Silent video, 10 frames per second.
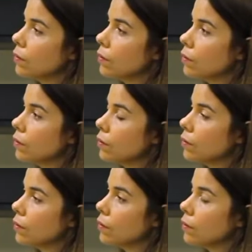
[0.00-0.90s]

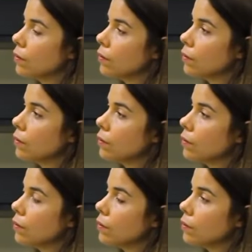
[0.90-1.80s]

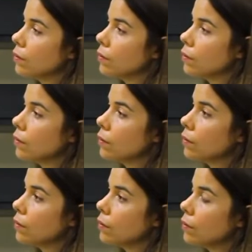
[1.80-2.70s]

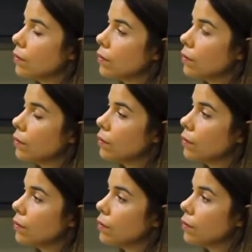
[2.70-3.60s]

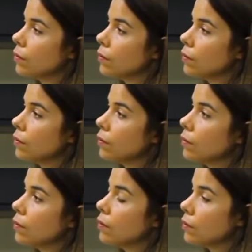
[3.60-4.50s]

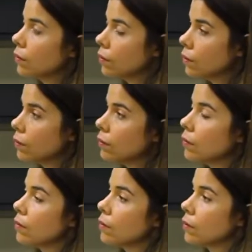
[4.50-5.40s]

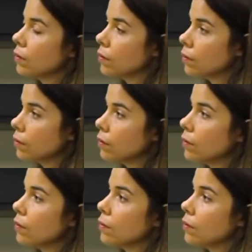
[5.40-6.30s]

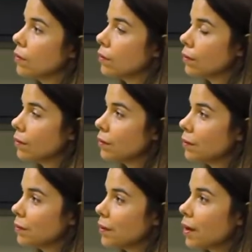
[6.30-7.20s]

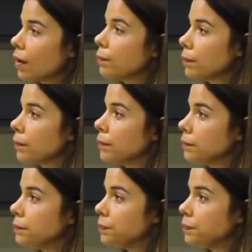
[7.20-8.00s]
[no speech]